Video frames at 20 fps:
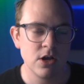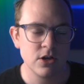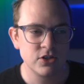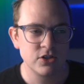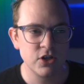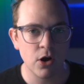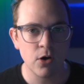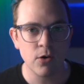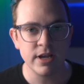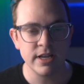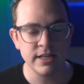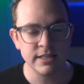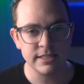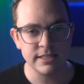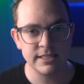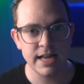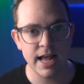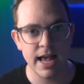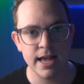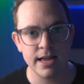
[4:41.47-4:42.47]
So
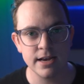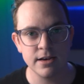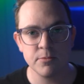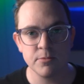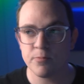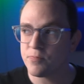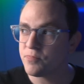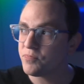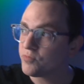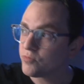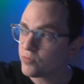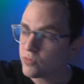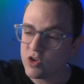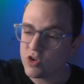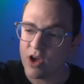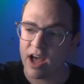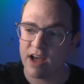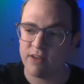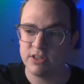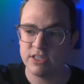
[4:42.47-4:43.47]
instead,
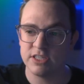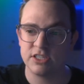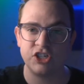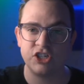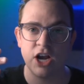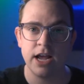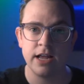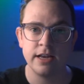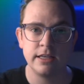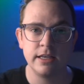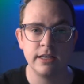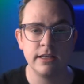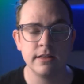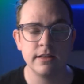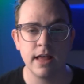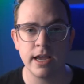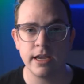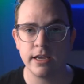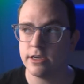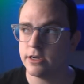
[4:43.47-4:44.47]
you have this giant key
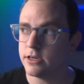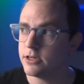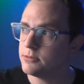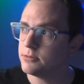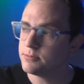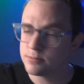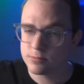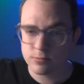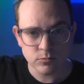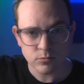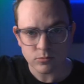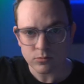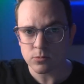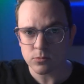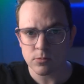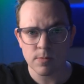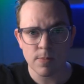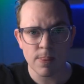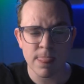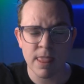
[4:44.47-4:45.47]
light here,
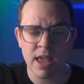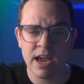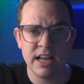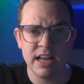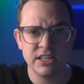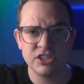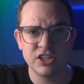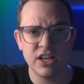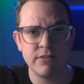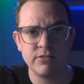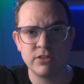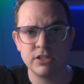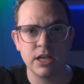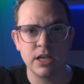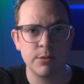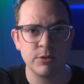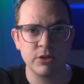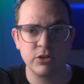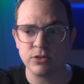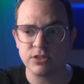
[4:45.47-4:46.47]
and I just have this
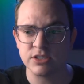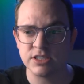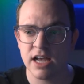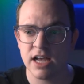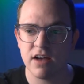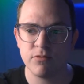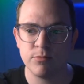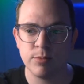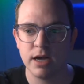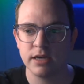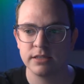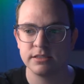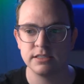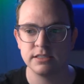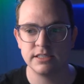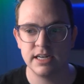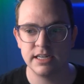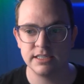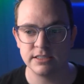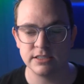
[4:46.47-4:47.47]
coming through a softbox.
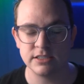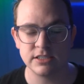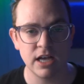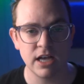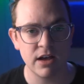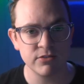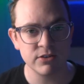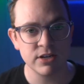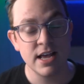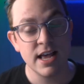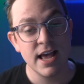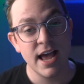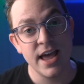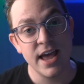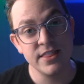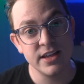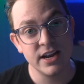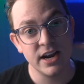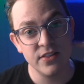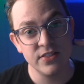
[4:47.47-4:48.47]
It's nice and soft.
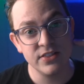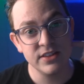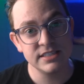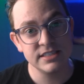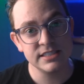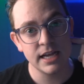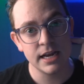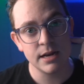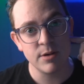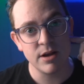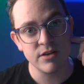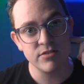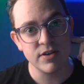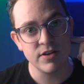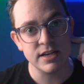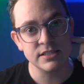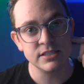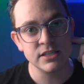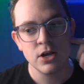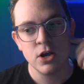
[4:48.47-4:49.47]
And then on this side of my
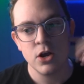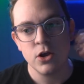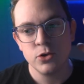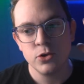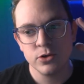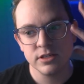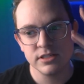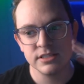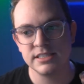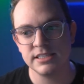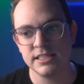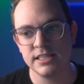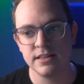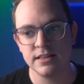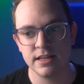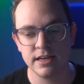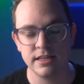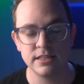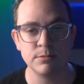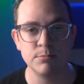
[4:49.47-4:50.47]
face, you can see
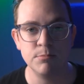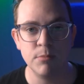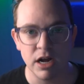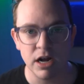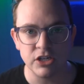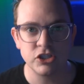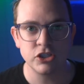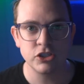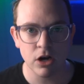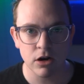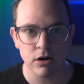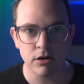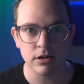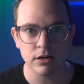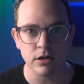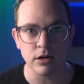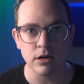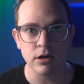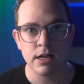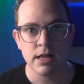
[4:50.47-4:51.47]
that it's much
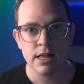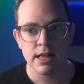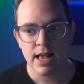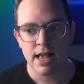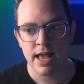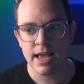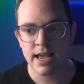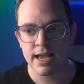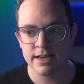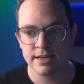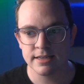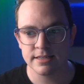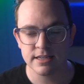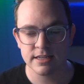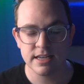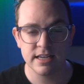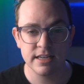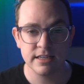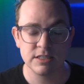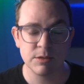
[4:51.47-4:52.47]
darker. And
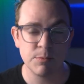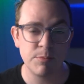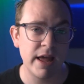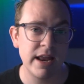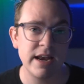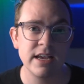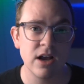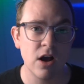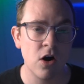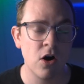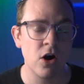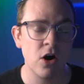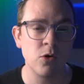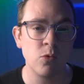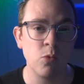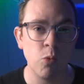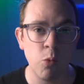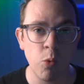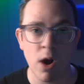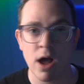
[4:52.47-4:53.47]
depending
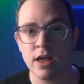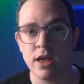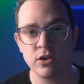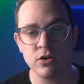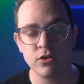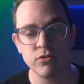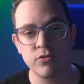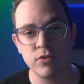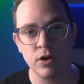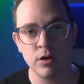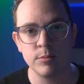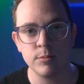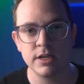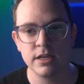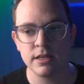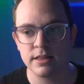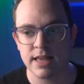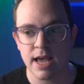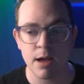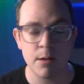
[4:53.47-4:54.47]
on what you're
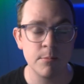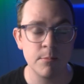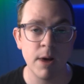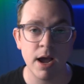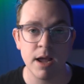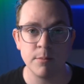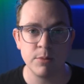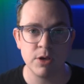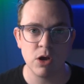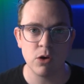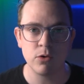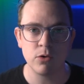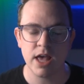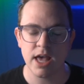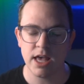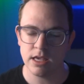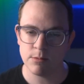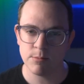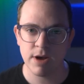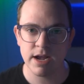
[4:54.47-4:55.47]
filming, that might be
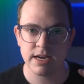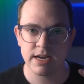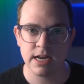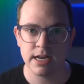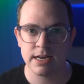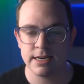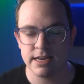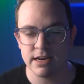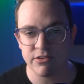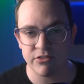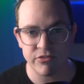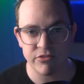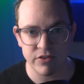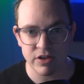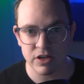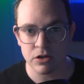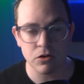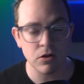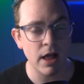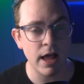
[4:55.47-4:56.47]
okay. You might not need a
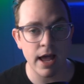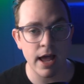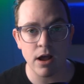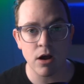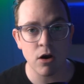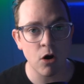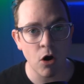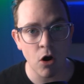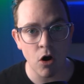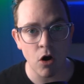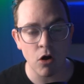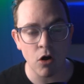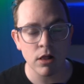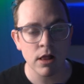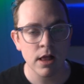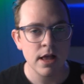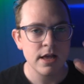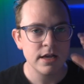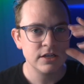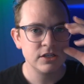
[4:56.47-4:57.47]
fill at
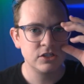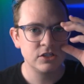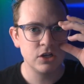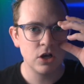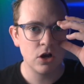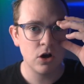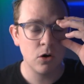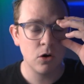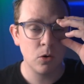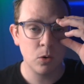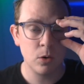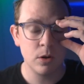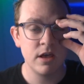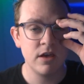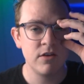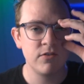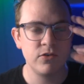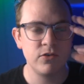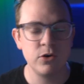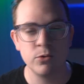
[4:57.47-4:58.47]
all. So
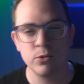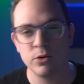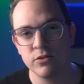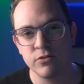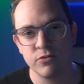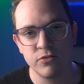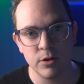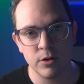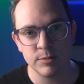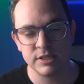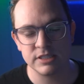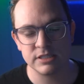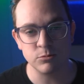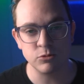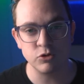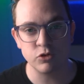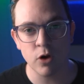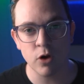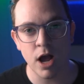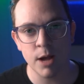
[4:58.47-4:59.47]
if you were filming
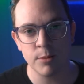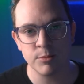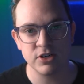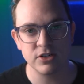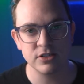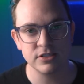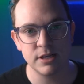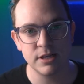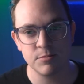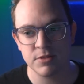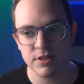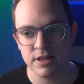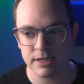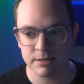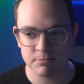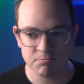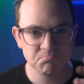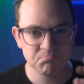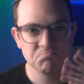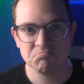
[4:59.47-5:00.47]
some drama or
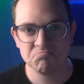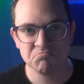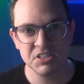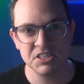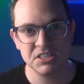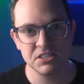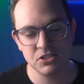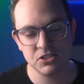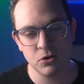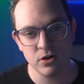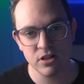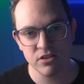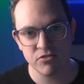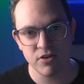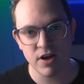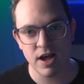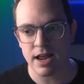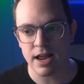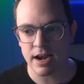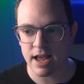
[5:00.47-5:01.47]
something, this is totally
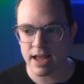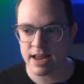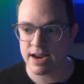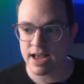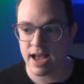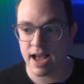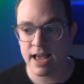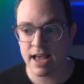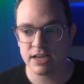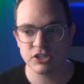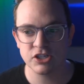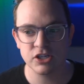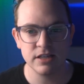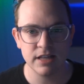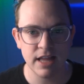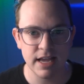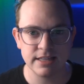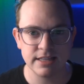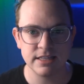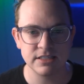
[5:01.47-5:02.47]
fine. And I actually
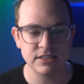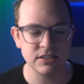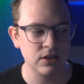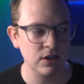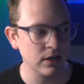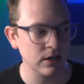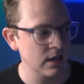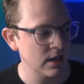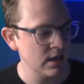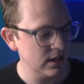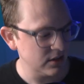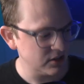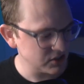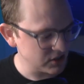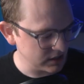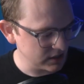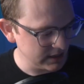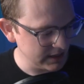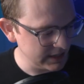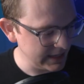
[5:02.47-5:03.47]
like this look.
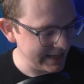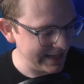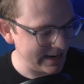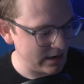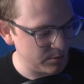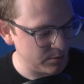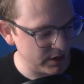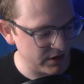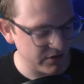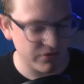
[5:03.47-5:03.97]
There's a little bit